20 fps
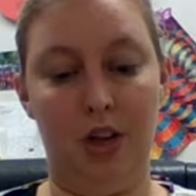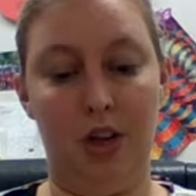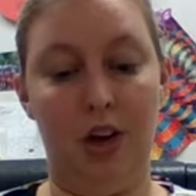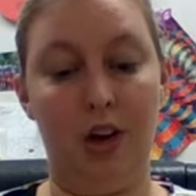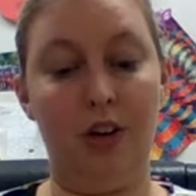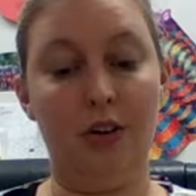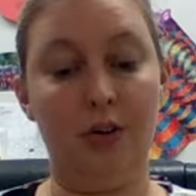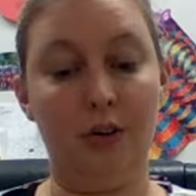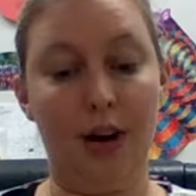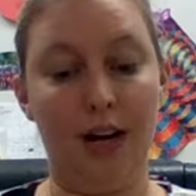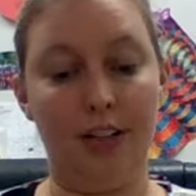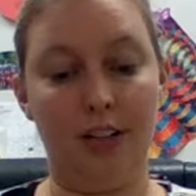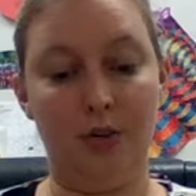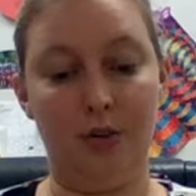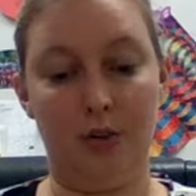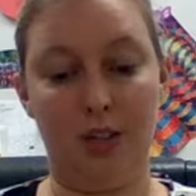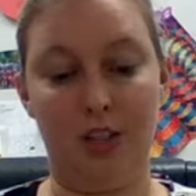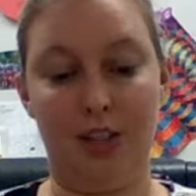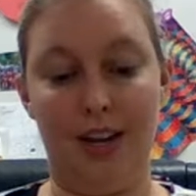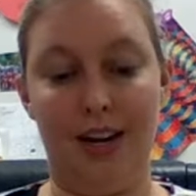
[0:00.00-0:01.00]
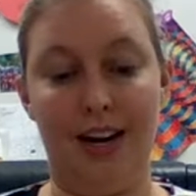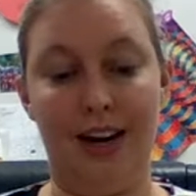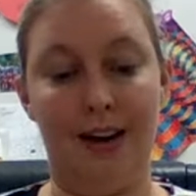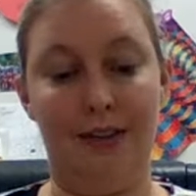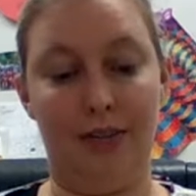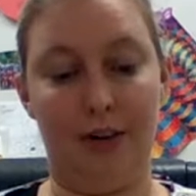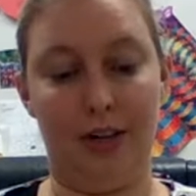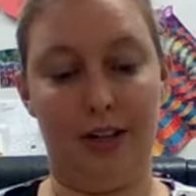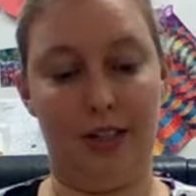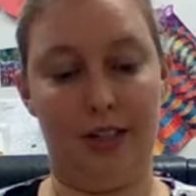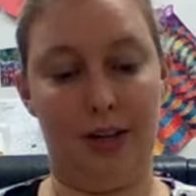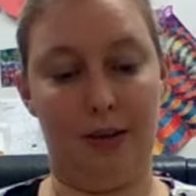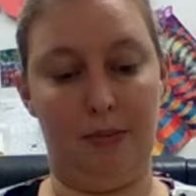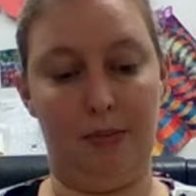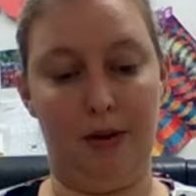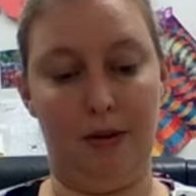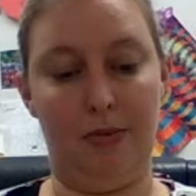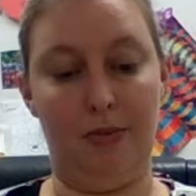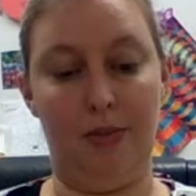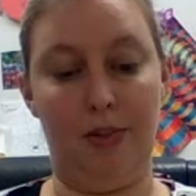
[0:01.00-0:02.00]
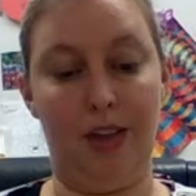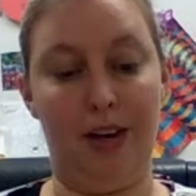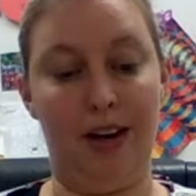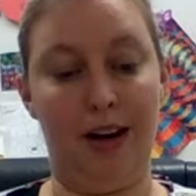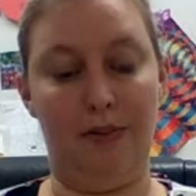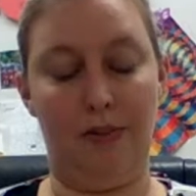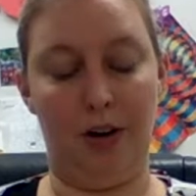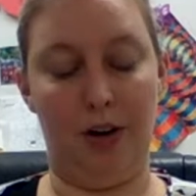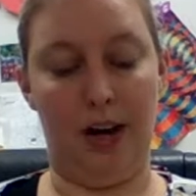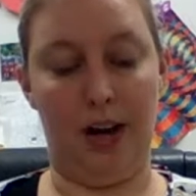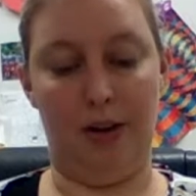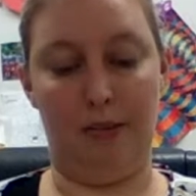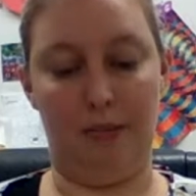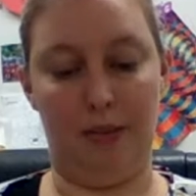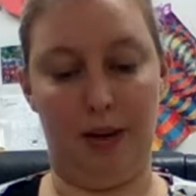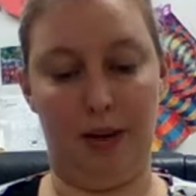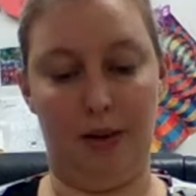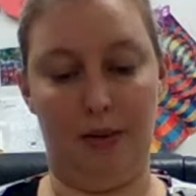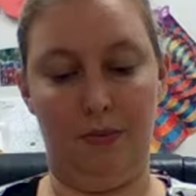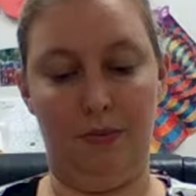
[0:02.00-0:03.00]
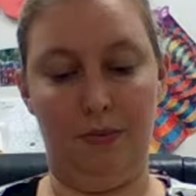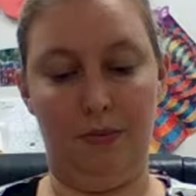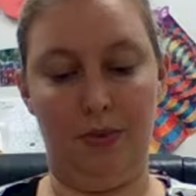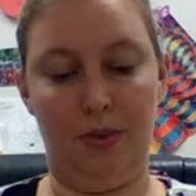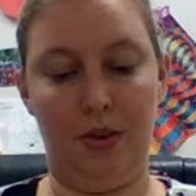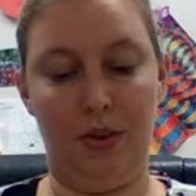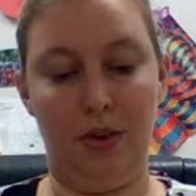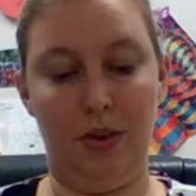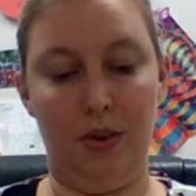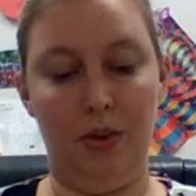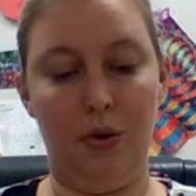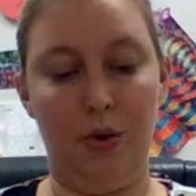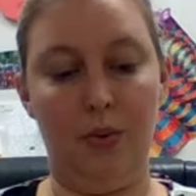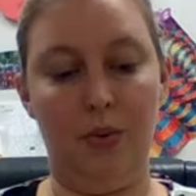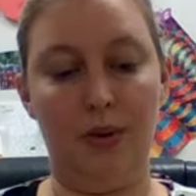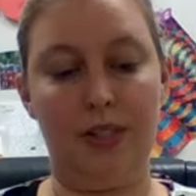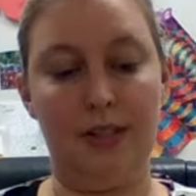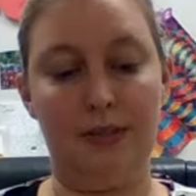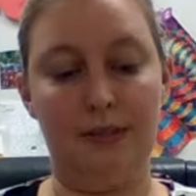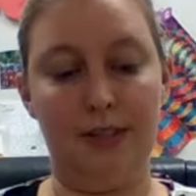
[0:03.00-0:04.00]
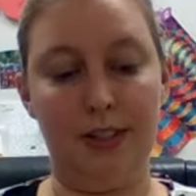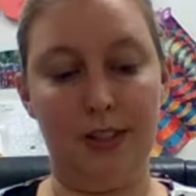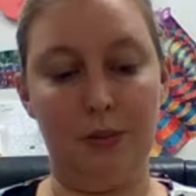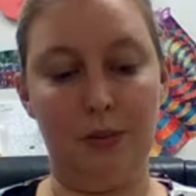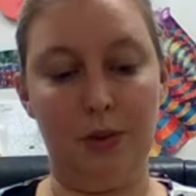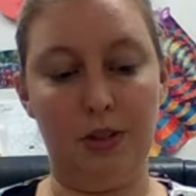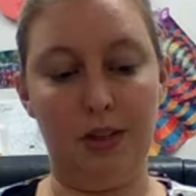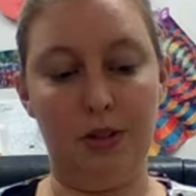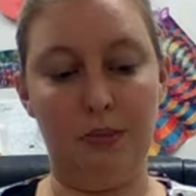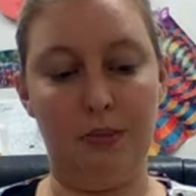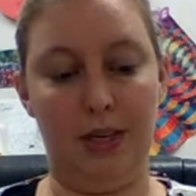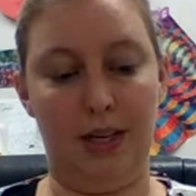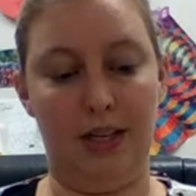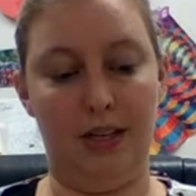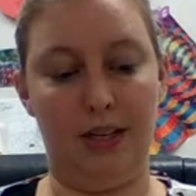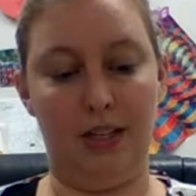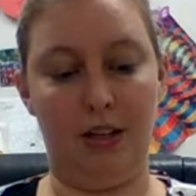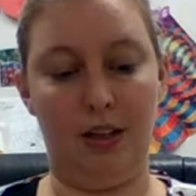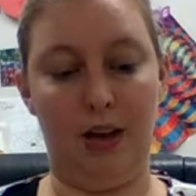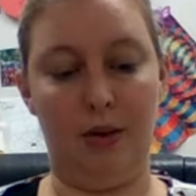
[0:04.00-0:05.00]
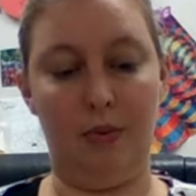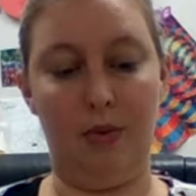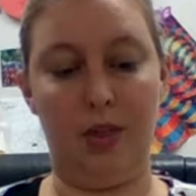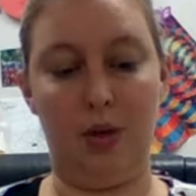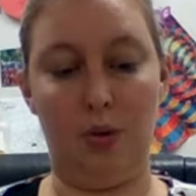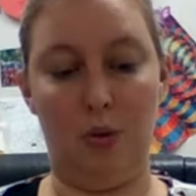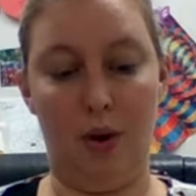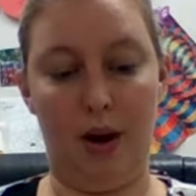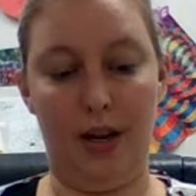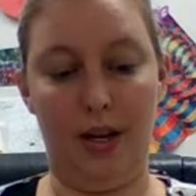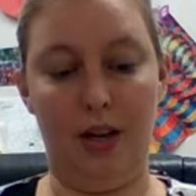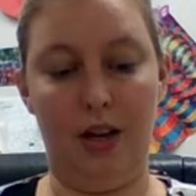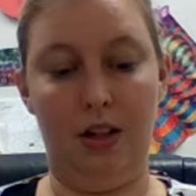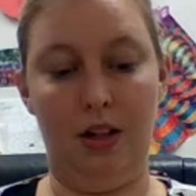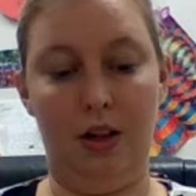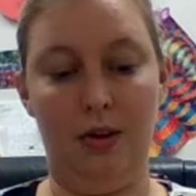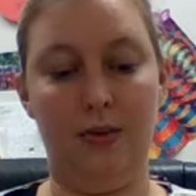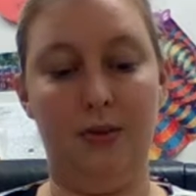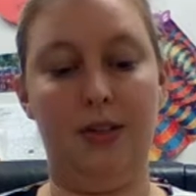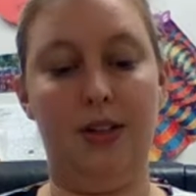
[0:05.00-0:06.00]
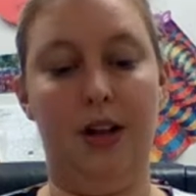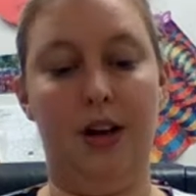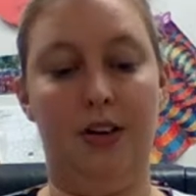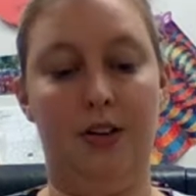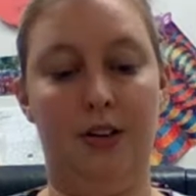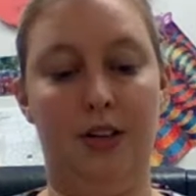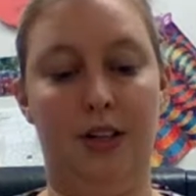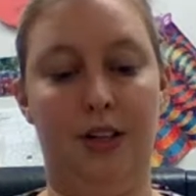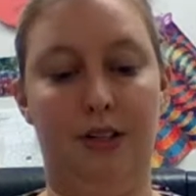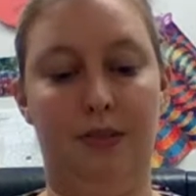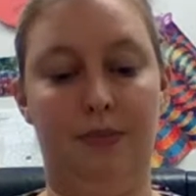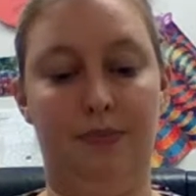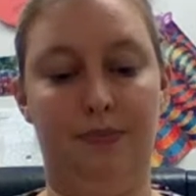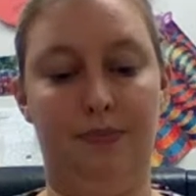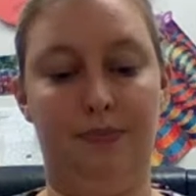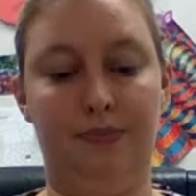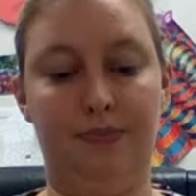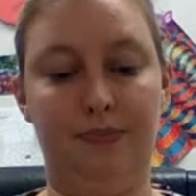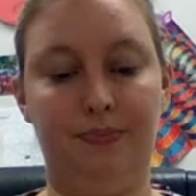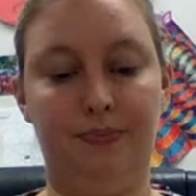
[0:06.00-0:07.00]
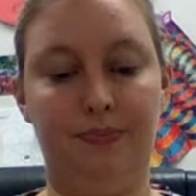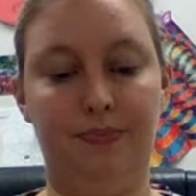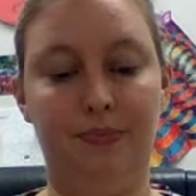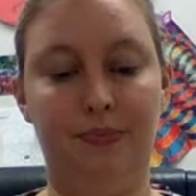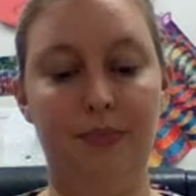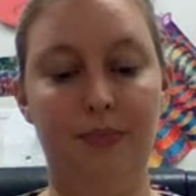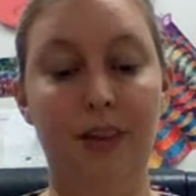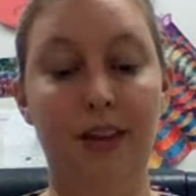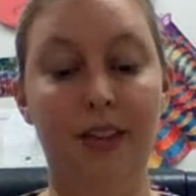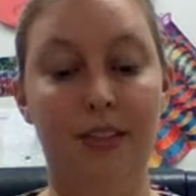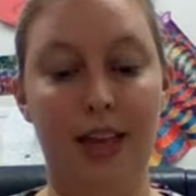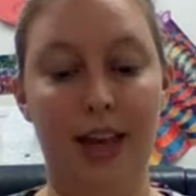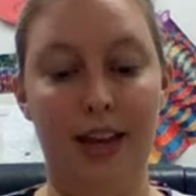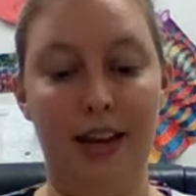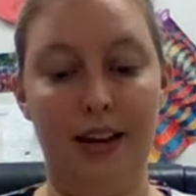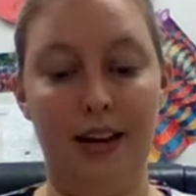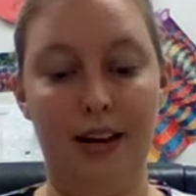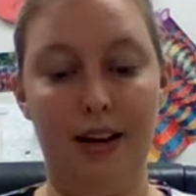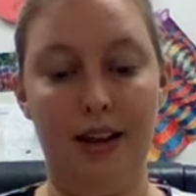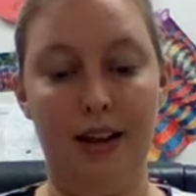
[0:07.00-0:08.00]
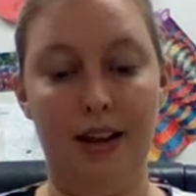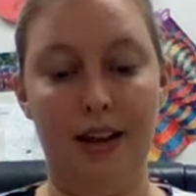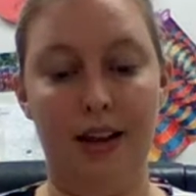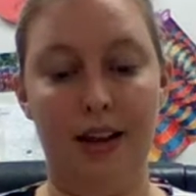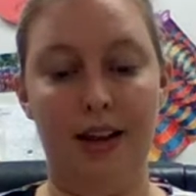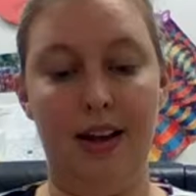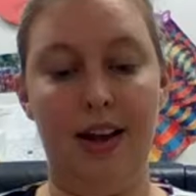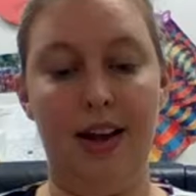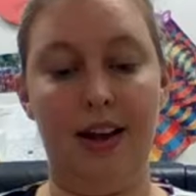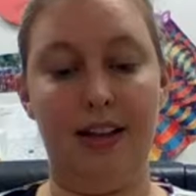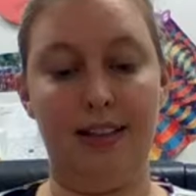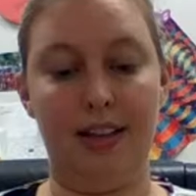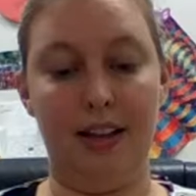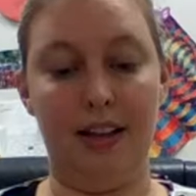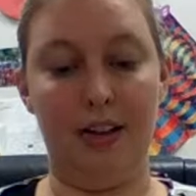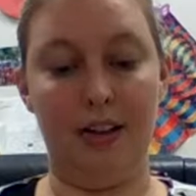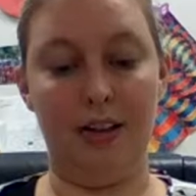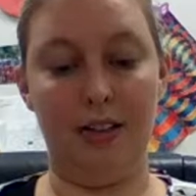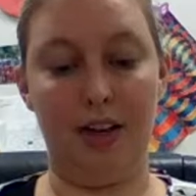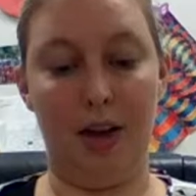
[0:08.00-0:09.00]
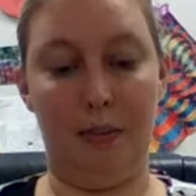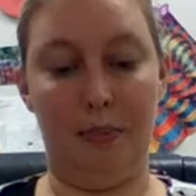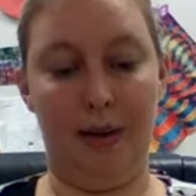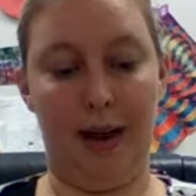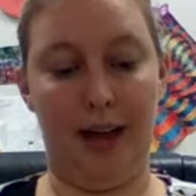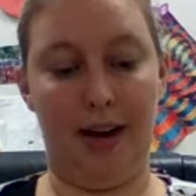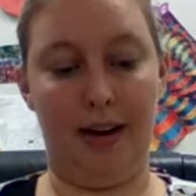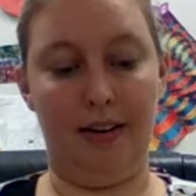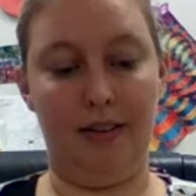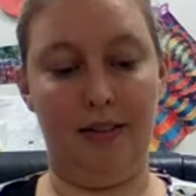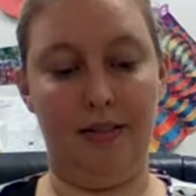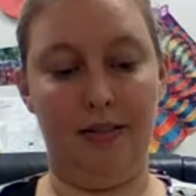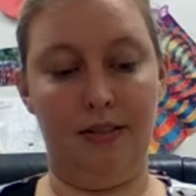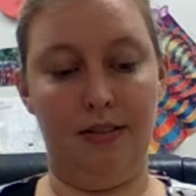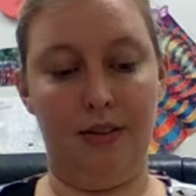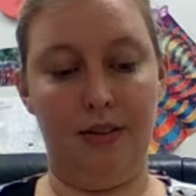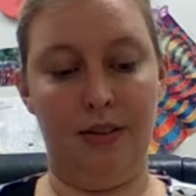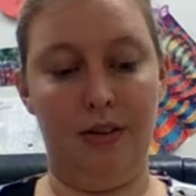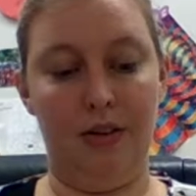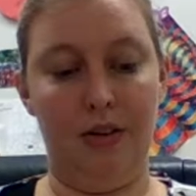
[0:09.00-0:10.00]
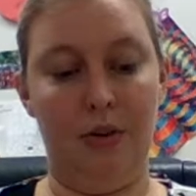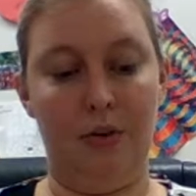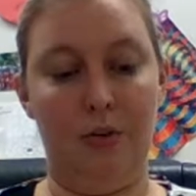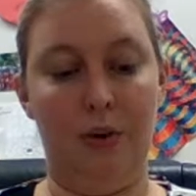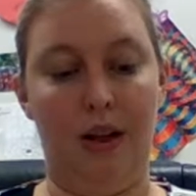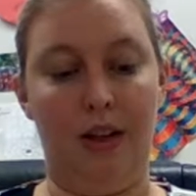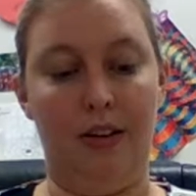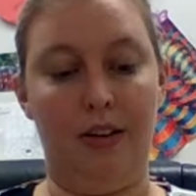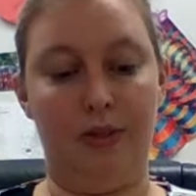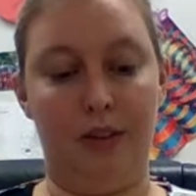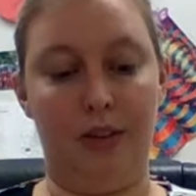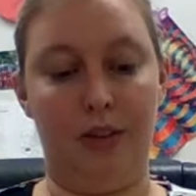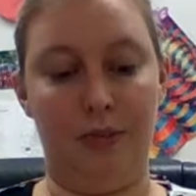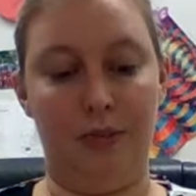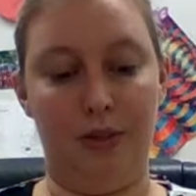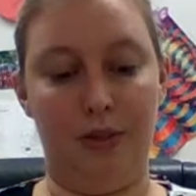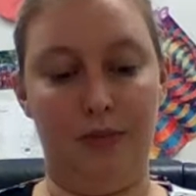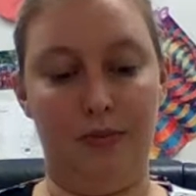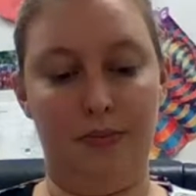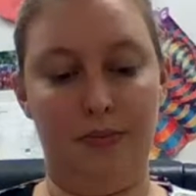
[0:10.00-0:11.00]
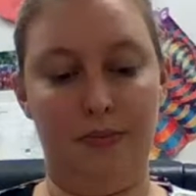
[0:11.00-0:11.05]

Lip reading: a direction which they never accepted, for they never came there, was invisible to me until I was quite close under it. Then, as I looked up at it, while it dripped,